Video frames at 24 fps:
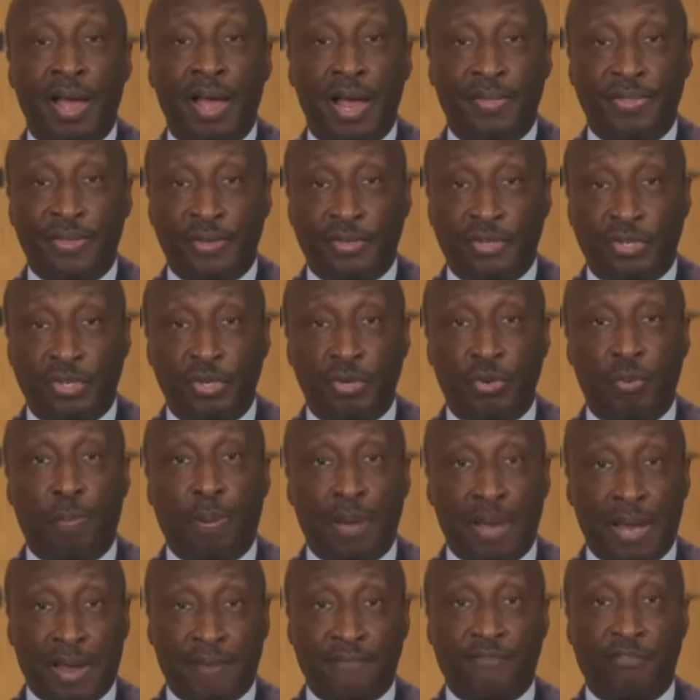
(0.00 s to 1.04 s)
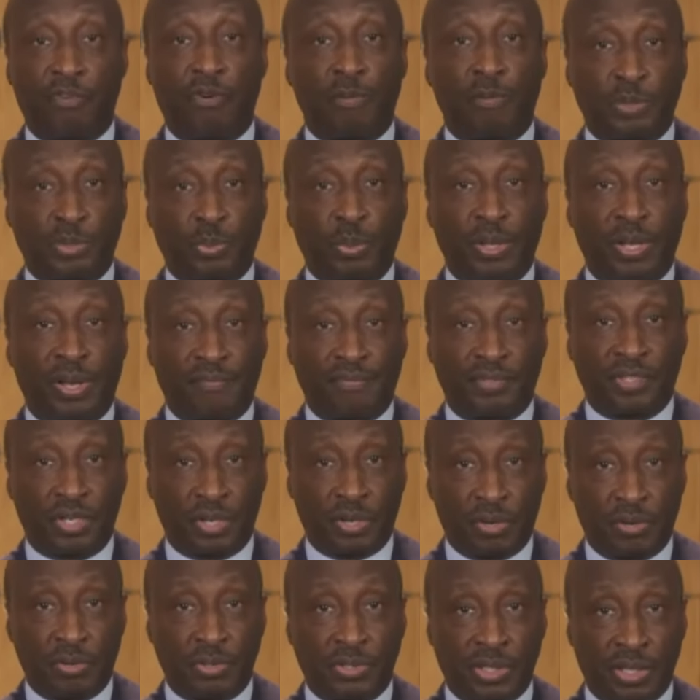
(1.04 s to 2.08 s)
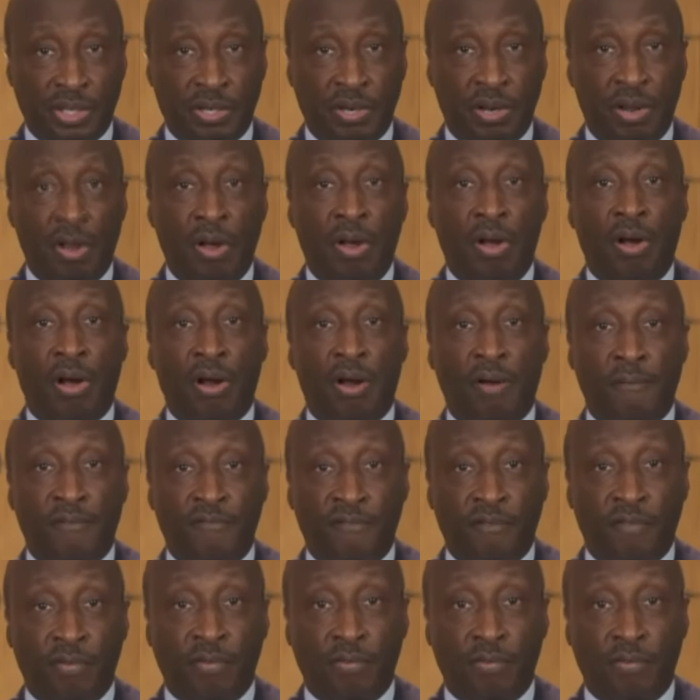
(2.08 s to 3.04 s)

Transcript: And the two platforms we have chosen are